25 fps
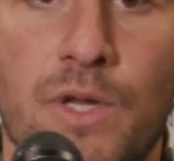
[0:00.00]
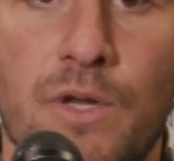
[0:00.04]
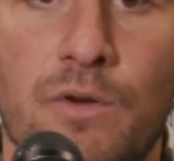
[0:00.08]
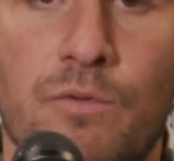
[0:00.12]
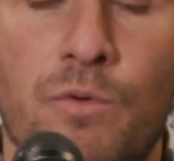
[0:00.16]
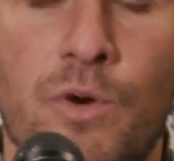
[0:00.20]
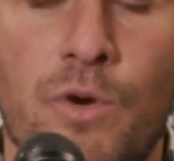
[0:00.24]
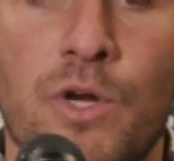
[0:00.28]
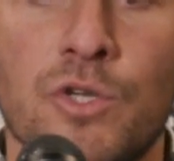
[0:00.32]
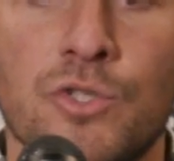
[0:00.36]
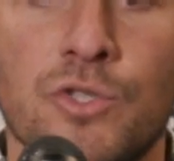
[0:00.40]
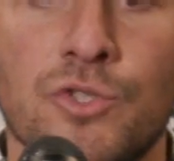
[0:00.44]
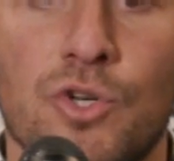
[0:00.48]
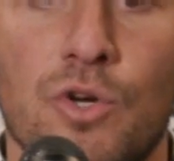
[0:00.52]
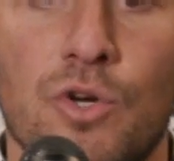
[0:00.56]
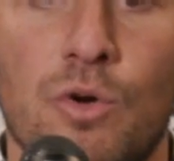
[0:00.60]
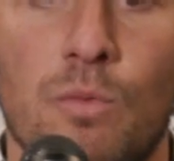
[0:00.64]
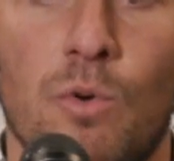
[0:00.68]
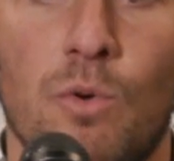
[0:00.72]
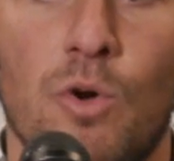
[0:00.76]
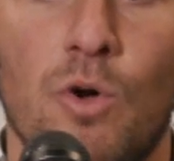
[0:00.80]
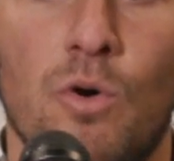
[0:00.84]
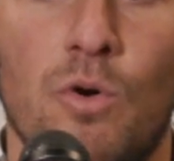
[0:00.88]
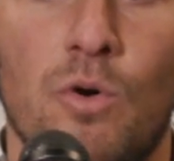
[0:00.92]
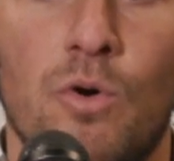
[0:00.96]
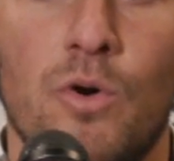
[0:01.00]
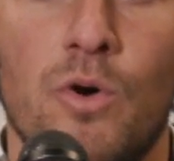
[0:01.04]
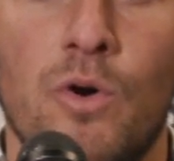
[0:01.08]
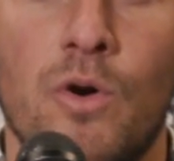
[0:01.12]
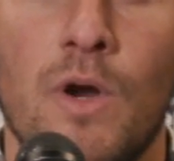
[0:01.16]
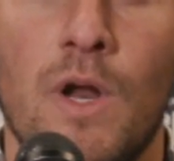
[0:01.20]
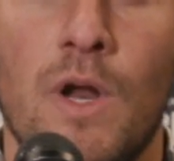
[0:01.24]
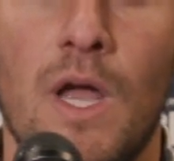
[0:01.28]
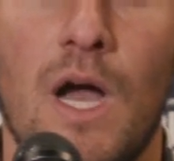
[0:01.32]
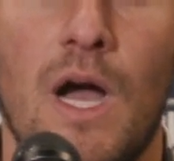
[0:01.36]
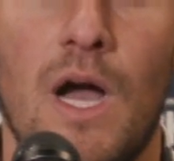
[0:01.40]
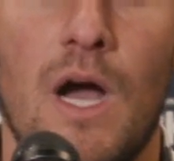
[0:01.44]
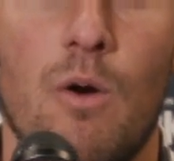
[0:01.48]
we control more
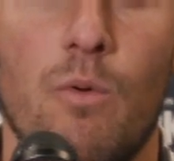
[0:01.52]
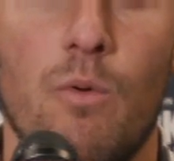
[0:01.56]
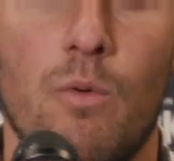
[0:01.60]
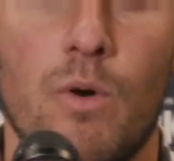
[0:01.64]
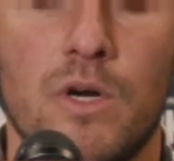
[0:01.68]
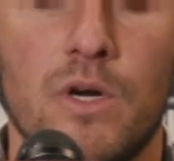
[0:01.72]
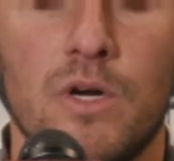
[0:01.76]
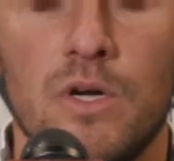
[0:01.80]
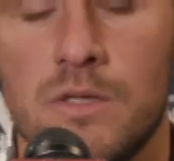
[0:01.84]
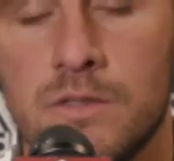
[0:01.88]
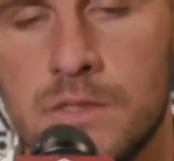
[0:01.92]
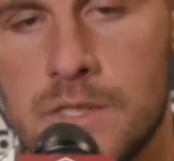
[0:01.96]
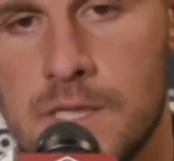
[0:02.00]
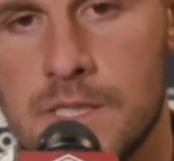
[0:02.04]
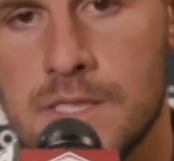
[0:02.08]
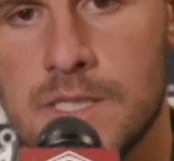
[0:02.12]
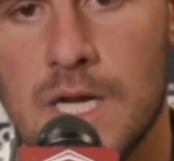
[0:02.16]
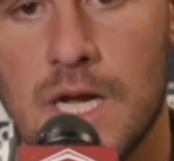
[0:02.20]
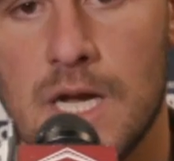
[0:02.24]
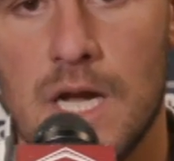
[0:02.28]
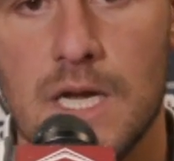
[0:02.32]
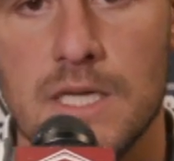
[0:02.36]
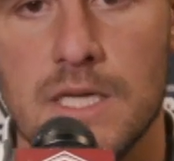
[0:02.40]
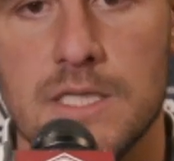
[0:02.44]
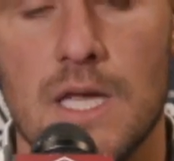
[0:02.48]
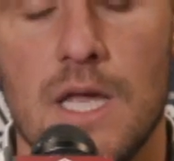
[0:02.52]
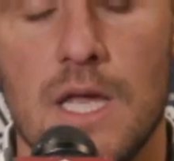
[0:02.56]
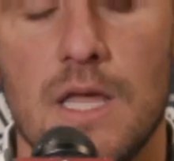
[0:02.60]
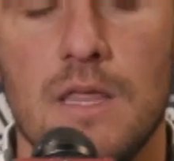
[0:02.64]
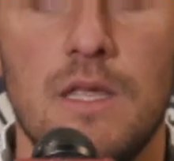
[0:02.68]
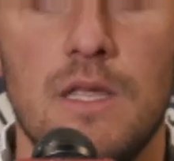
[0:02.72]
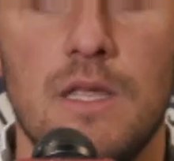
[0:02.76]
our counterattacks, I